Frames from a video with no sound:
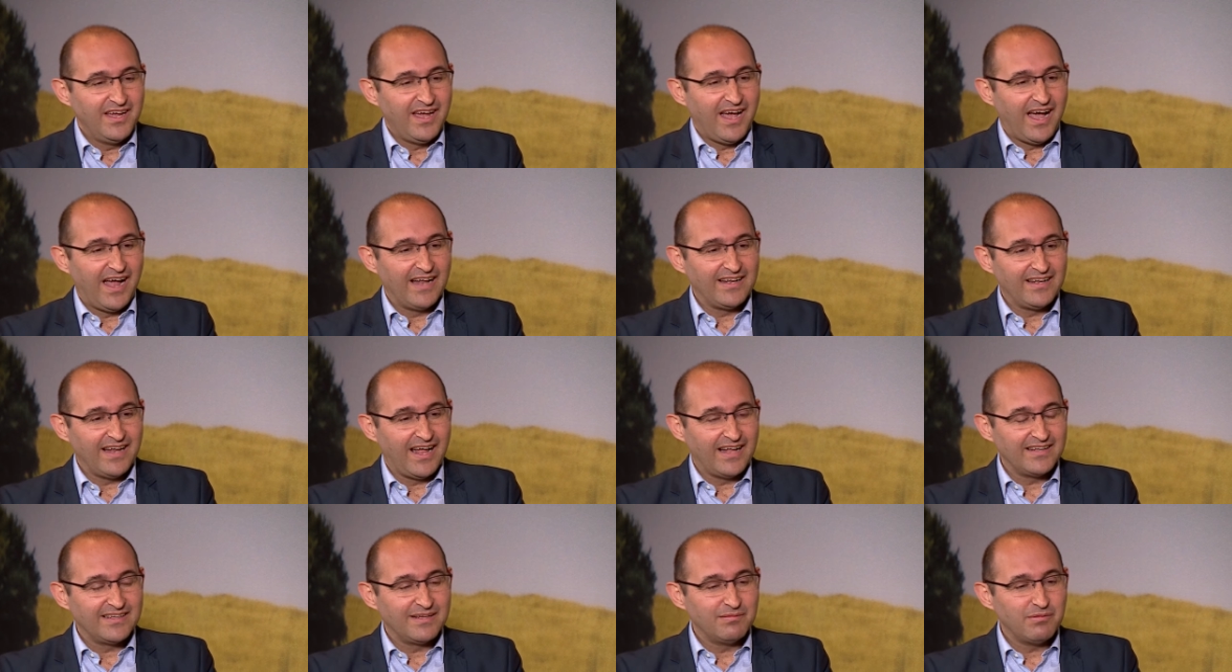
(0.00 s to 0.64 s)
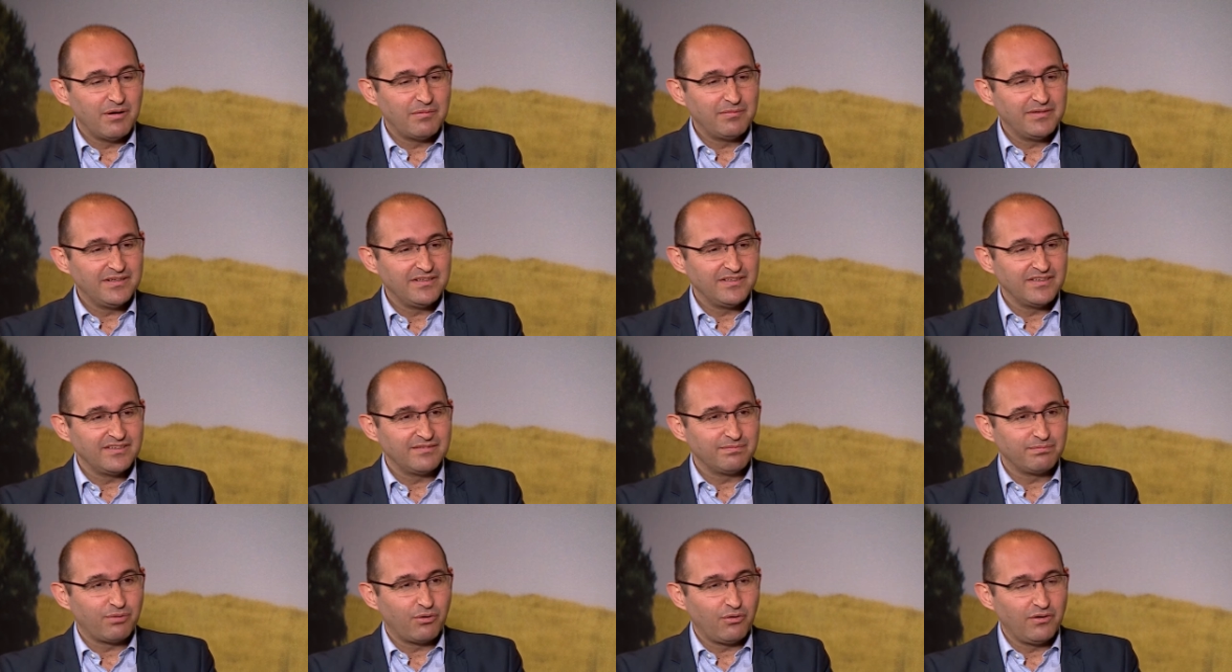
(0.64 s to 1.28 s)
And at the moment,
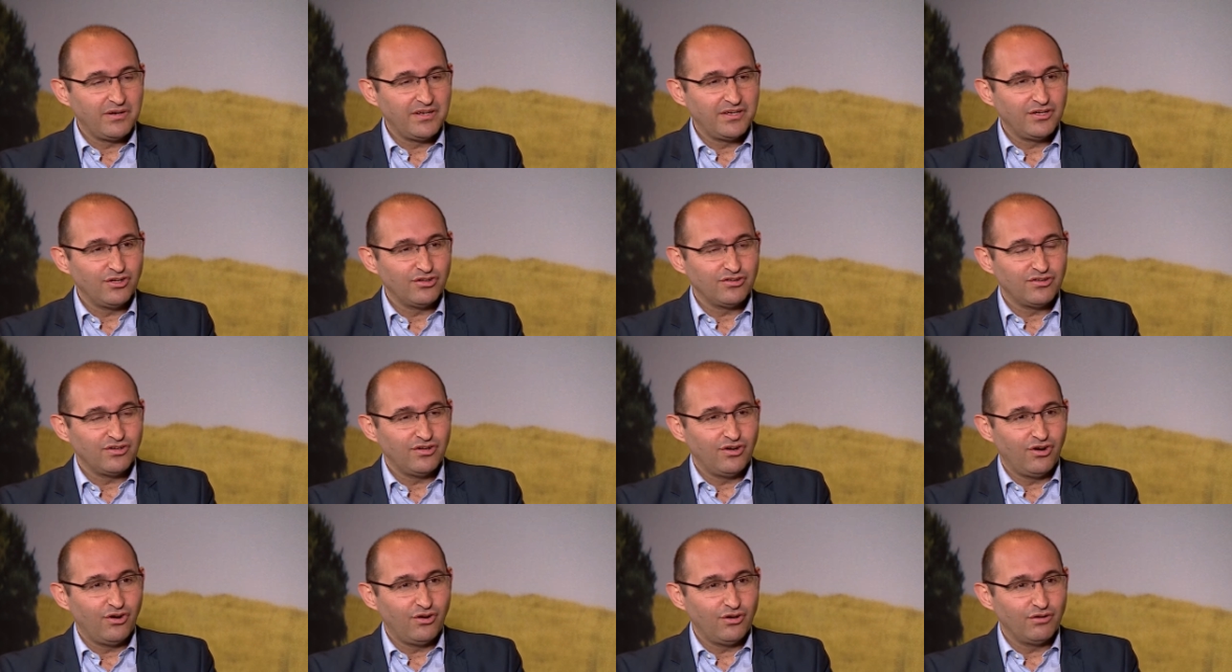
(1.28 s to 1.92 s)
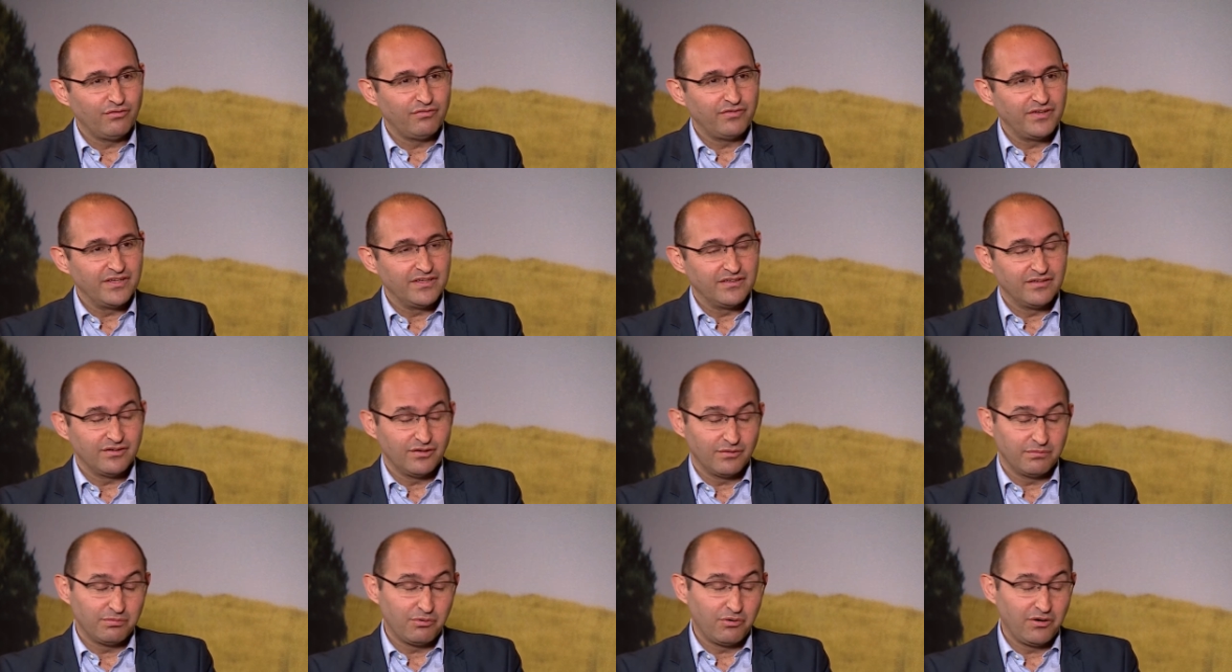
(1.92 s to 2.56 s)
it's probably not all of it,
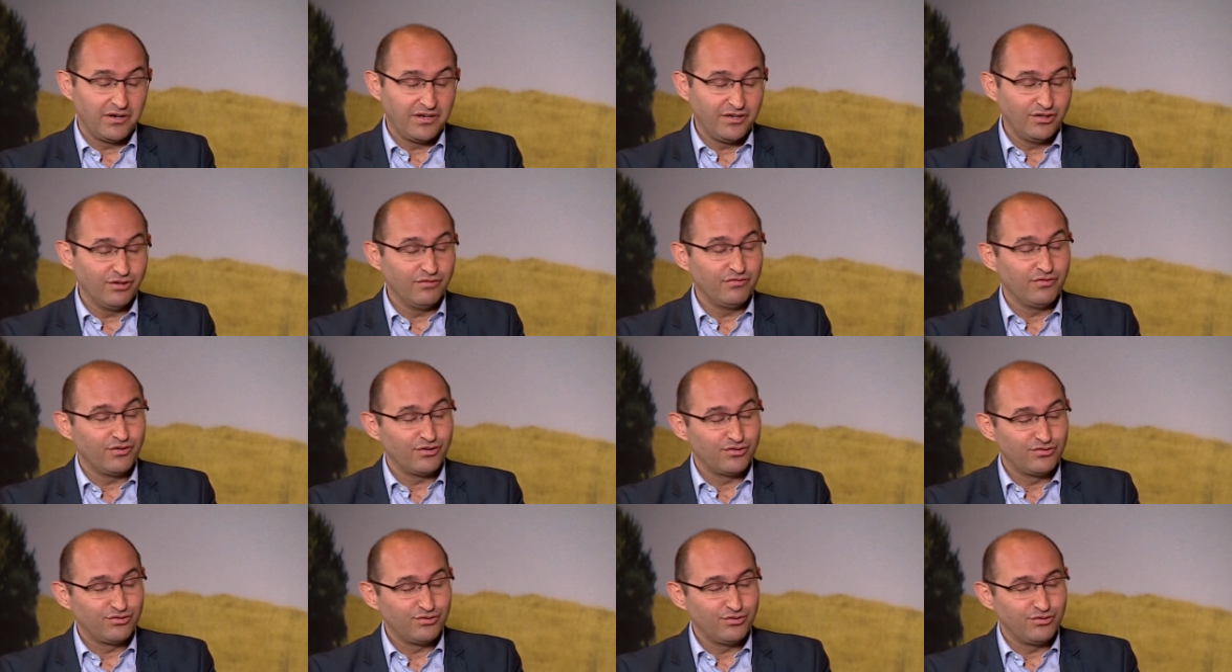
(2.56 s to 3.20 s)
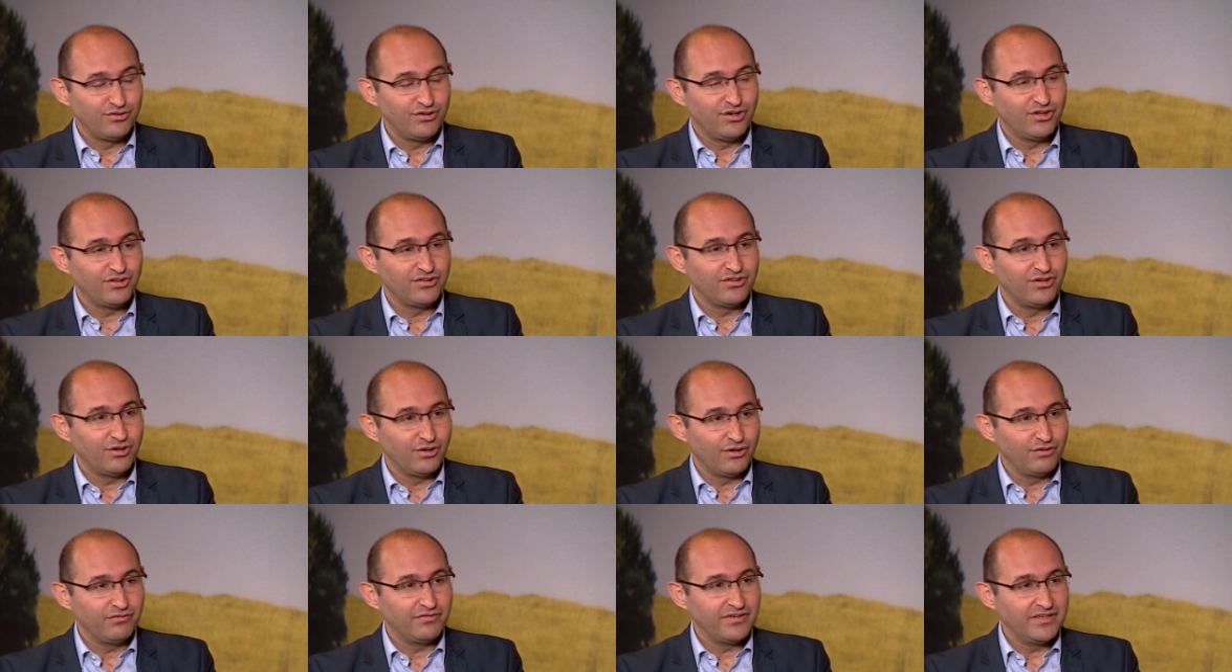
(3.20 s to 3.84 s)
or probably not for sure, not
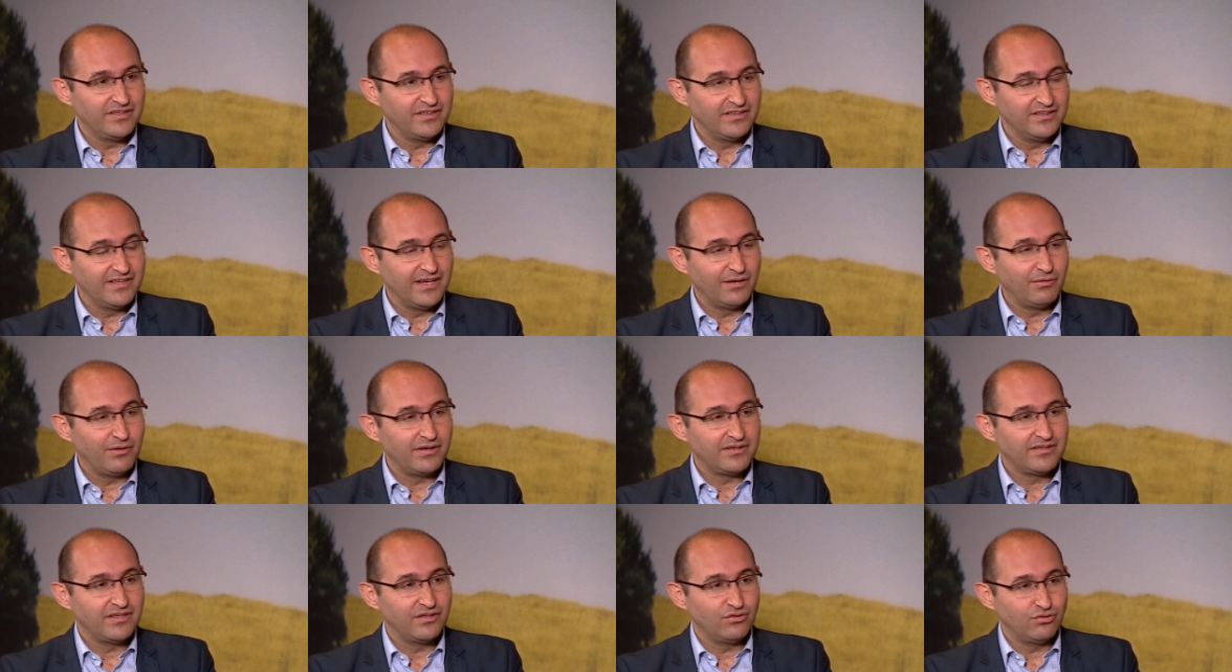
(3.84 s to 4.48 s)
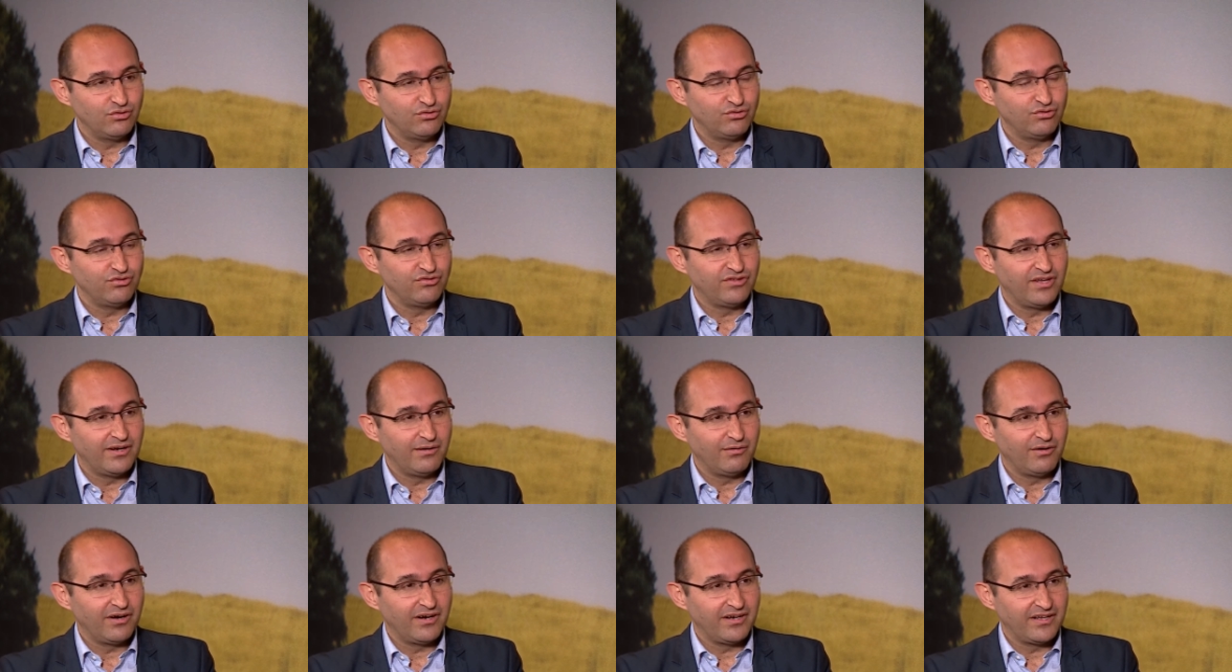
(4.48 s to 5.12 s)
all of it, directed to
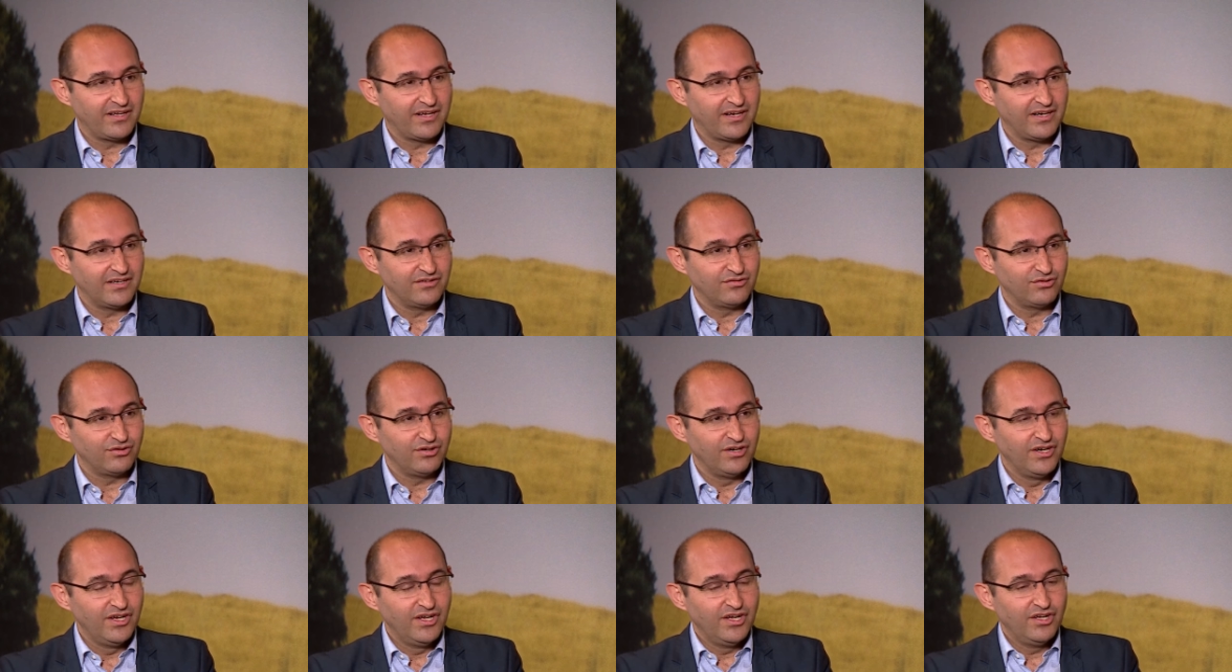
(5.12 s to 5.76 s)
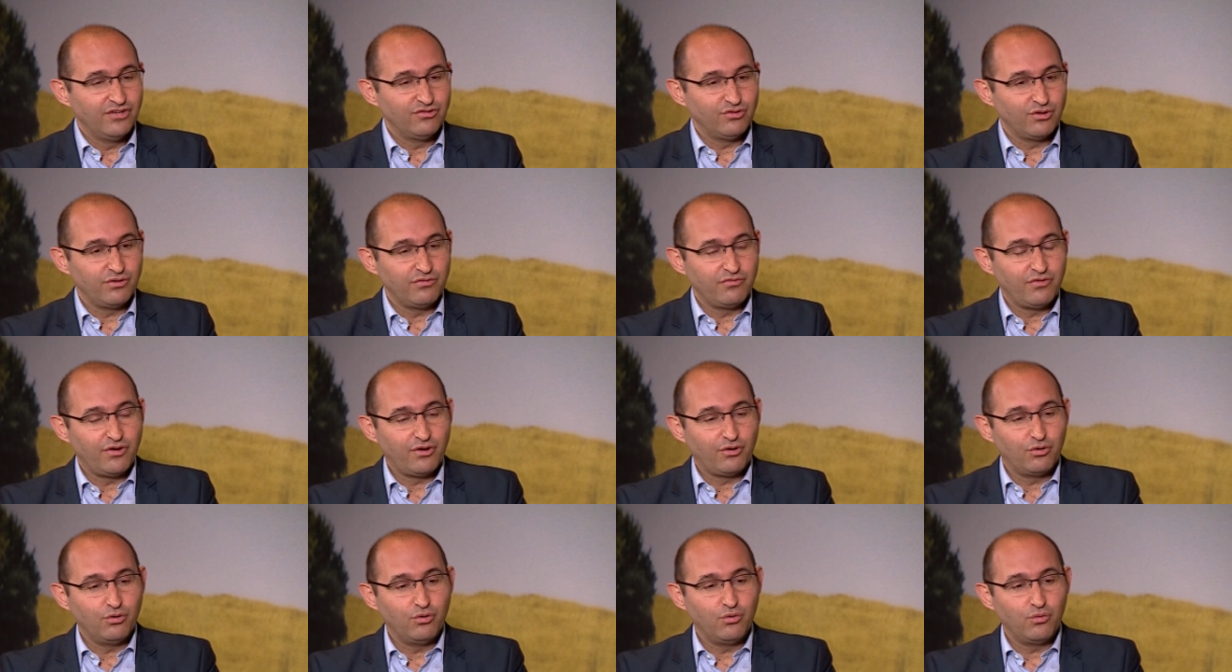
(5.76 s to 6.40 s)
sustainable agriculture. So if we
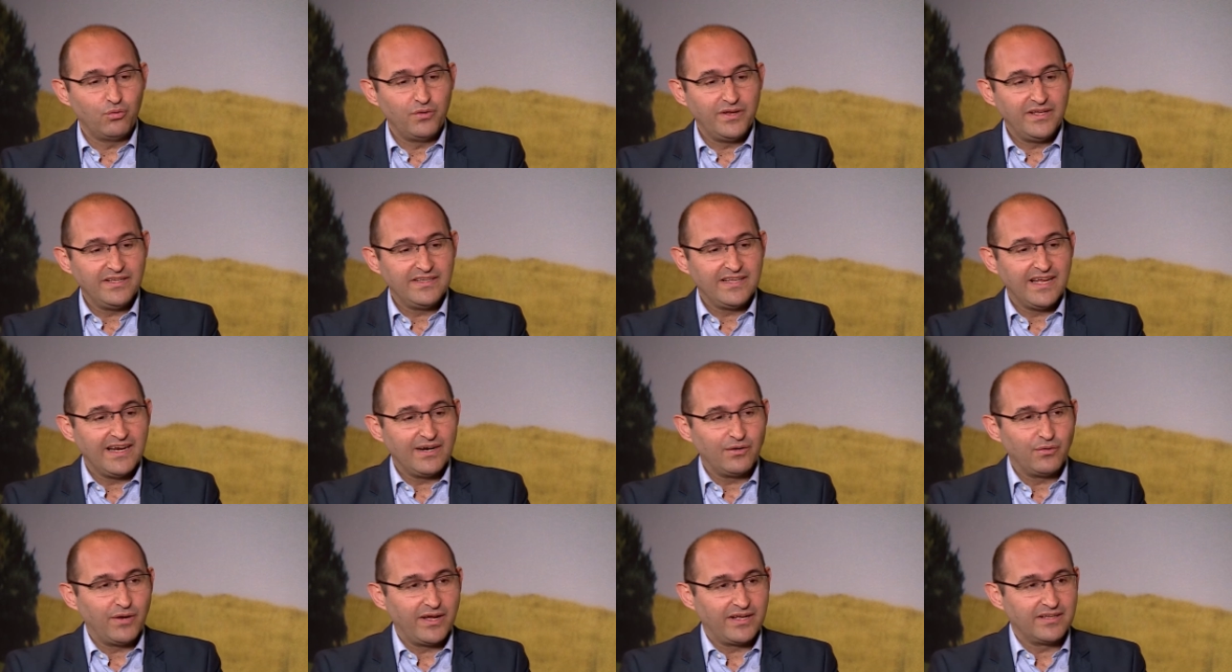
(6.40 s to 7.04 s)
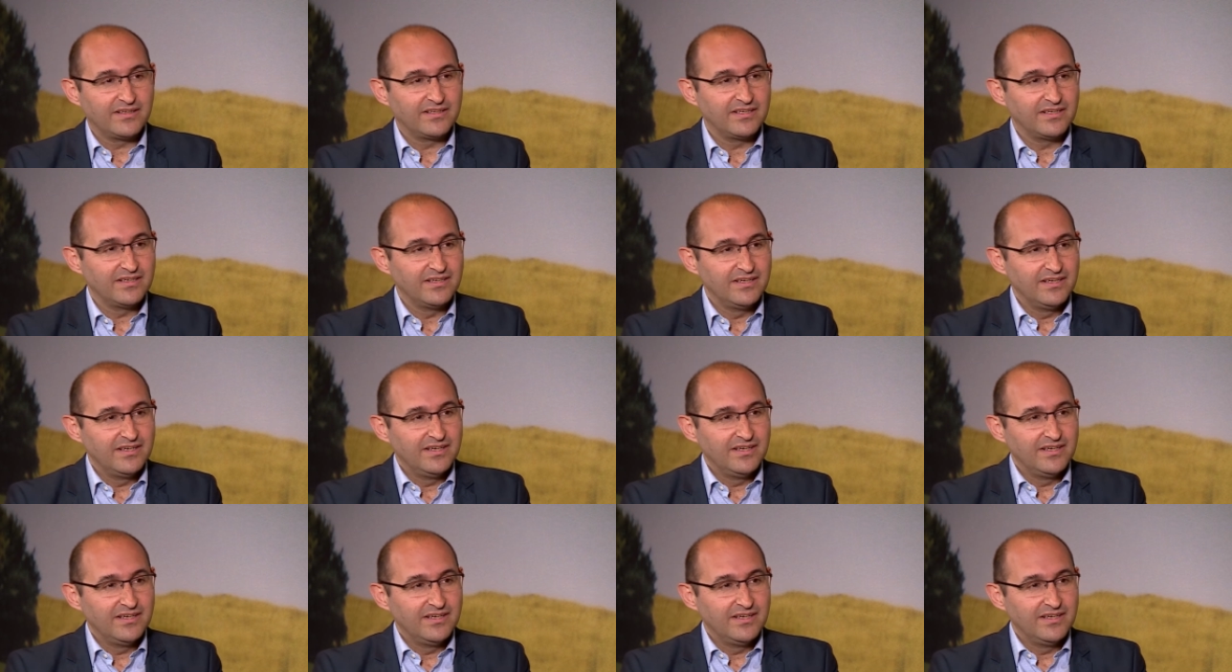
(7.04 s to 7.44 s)
could redirect